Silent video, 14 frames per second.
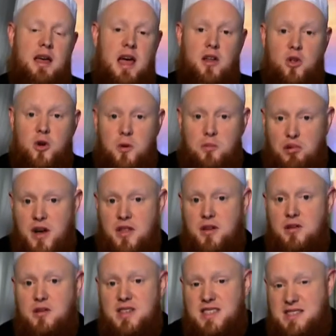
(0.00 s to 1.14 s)
and your
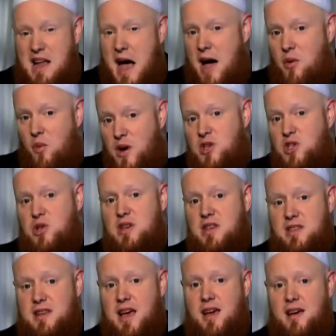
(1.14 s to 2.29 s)
brother does not want you to
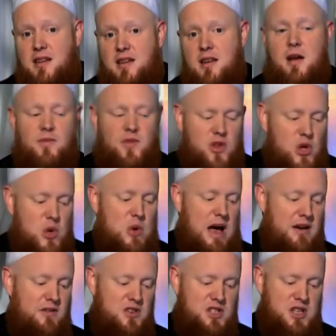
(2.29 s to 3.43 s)
say it, you
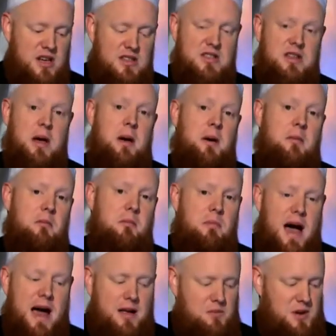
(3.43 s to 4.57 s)
have just
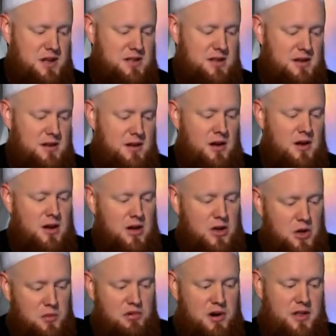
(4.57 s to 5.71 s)
backbitten
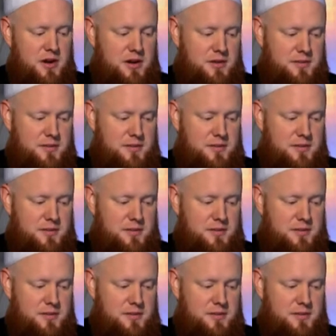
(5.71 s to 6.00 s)
your brother.